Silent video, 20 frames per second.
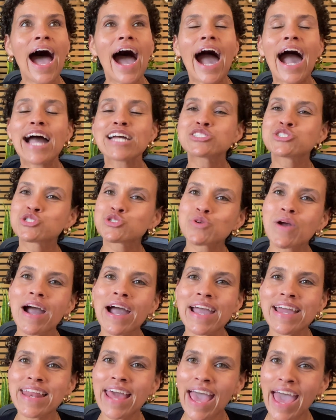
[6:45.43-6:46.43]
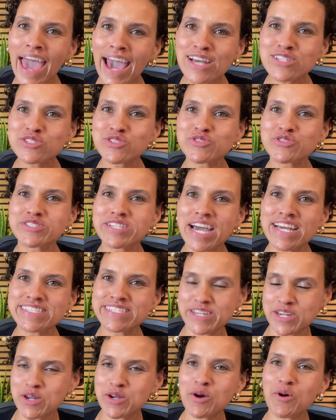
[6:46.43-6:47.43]
I tried
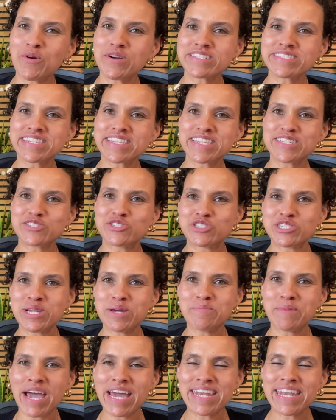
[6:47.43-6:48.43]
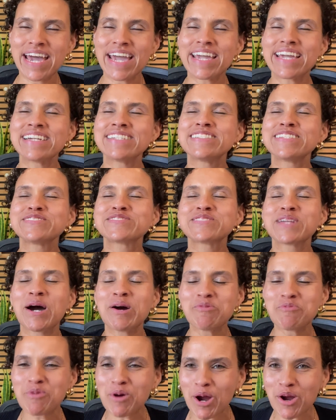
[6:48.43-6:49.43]
exercising and going to the gym at night. It does
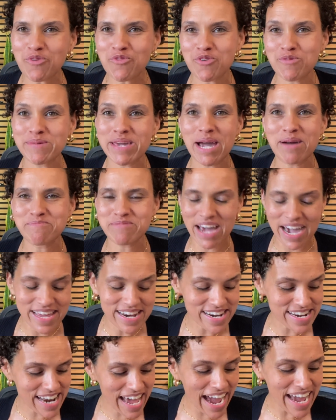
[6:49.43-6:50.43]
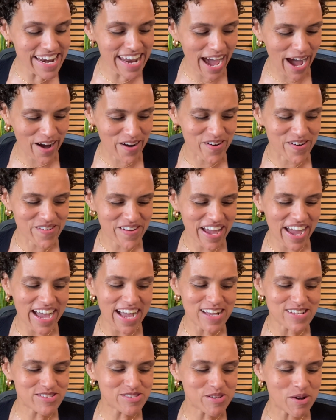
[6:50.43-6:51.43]
not work for me. I'm not a night owl.
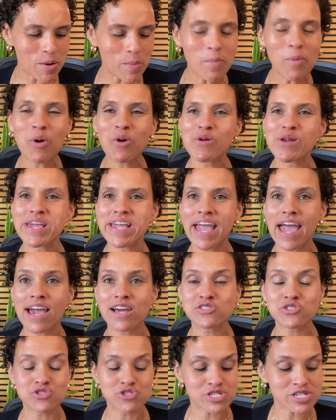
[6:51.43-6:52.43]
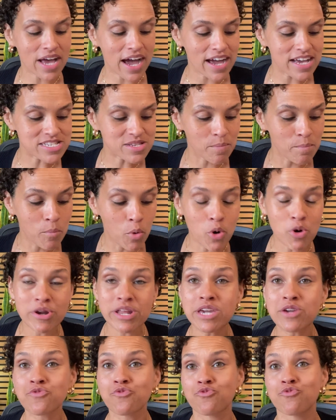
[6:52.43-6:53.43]
Okay. So morning exercise,
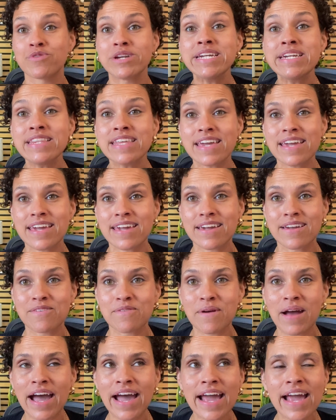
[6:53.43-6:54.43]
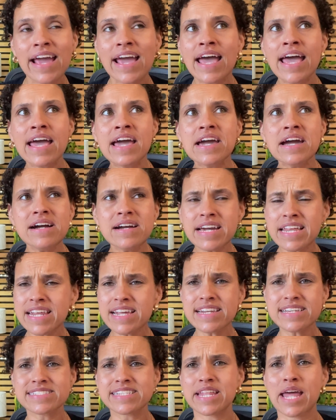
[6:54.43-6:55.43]
morning reading, right? And
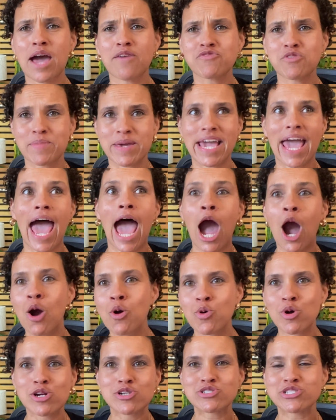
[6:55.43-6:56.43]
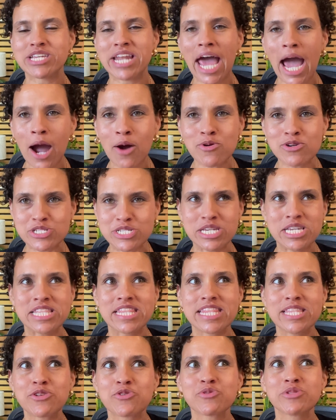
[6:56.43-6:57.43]
it doesn't have to be hours and hours. It could
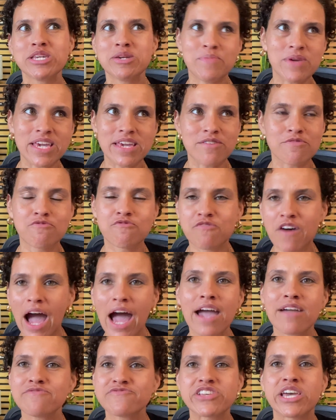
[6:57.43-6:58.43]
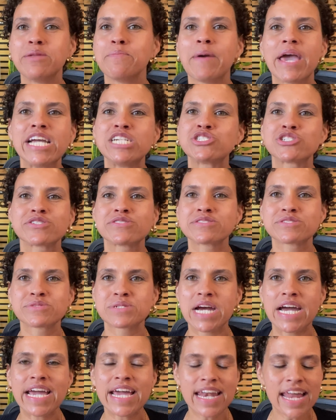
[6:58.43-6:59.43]
literally be 5-10 pages,
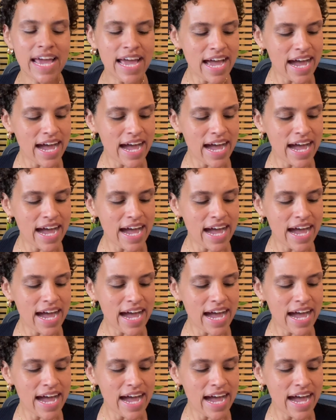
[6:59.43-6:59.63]
right?